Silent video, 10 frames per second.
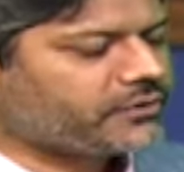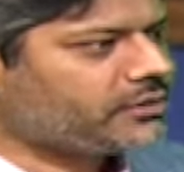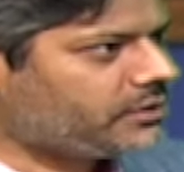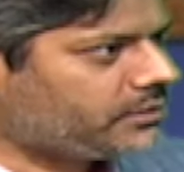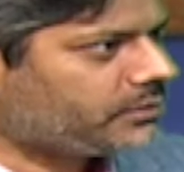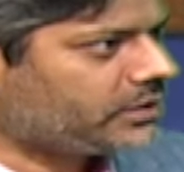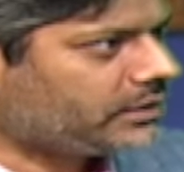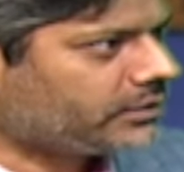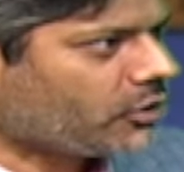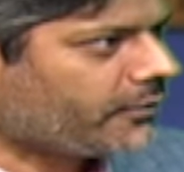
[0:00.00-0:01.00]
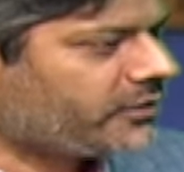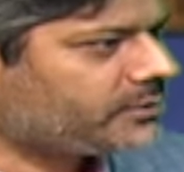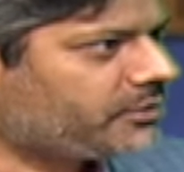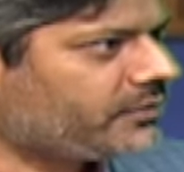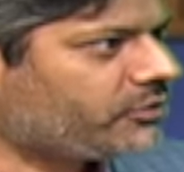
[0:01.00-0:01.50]
because of the
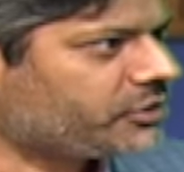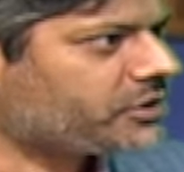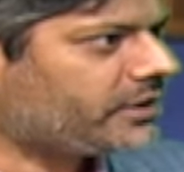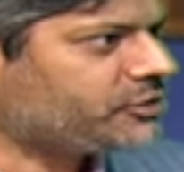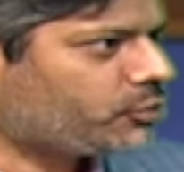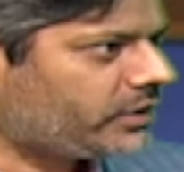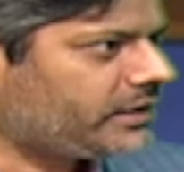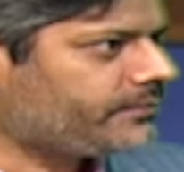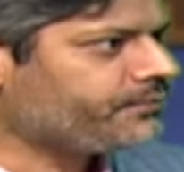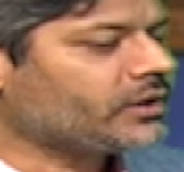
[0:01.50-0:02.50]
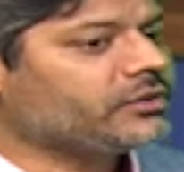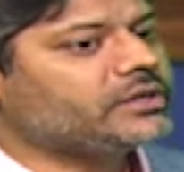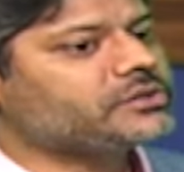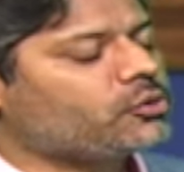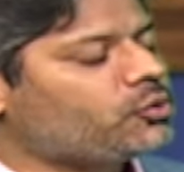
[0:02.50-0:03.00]
conflict between Russia and Ukraine.
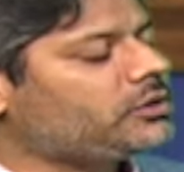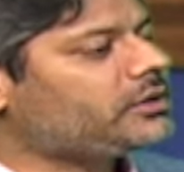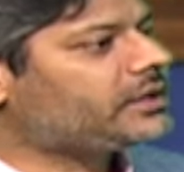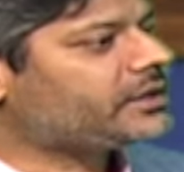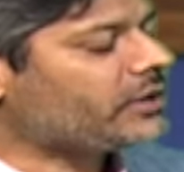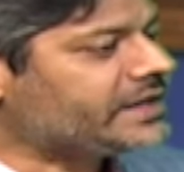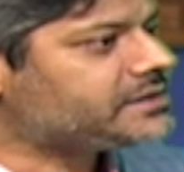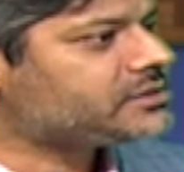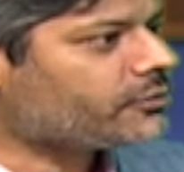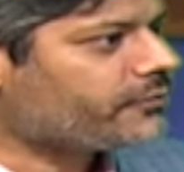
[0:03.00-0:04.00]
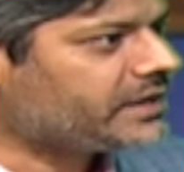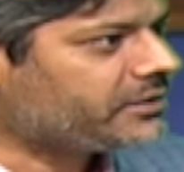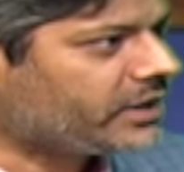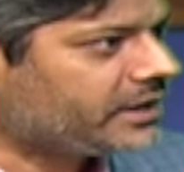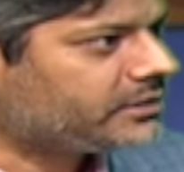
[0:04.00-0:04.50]
There's a whole crisis of
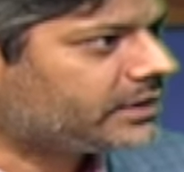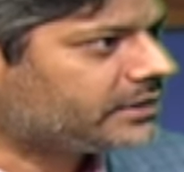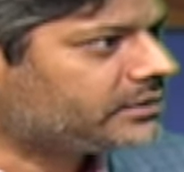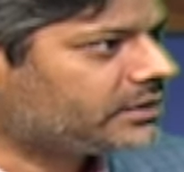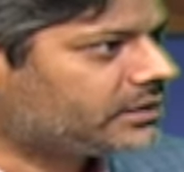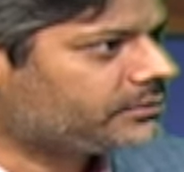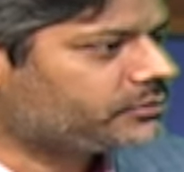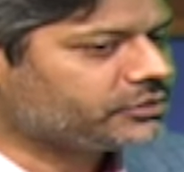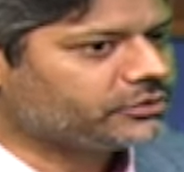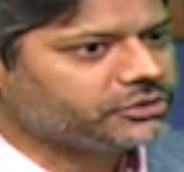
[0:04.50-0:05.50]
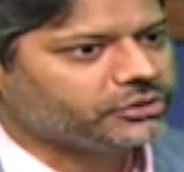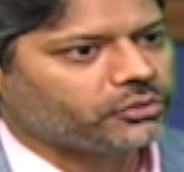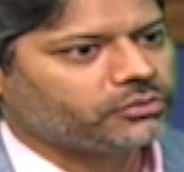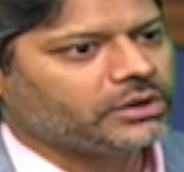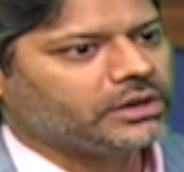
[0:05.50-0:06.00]
like grain. And
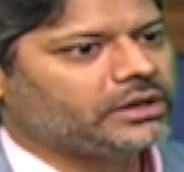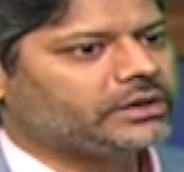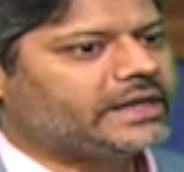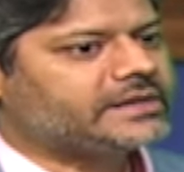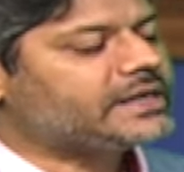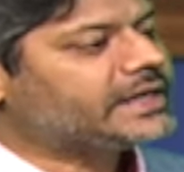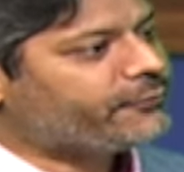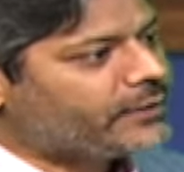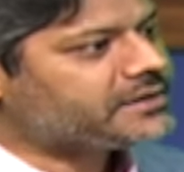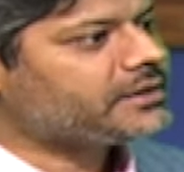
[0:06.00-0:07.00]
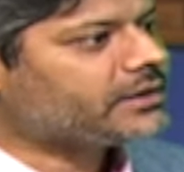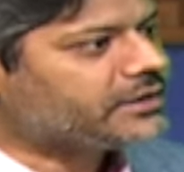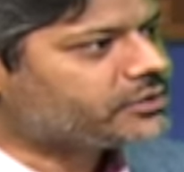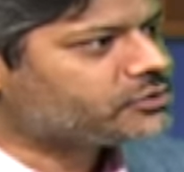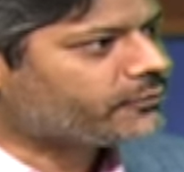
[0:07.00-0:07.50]
you know, that is like affecting
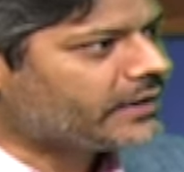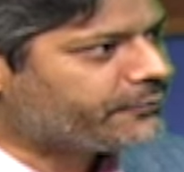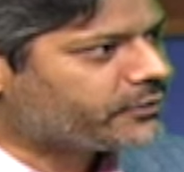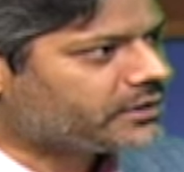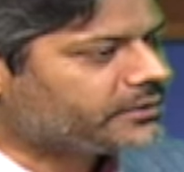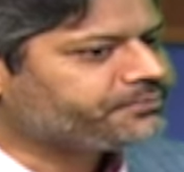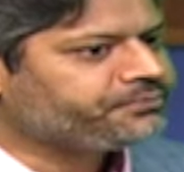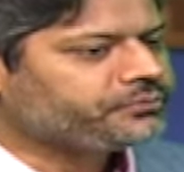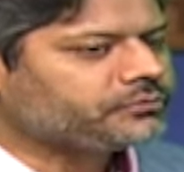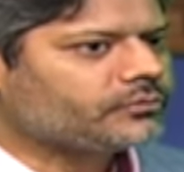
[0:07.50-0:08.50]
countries of Africa.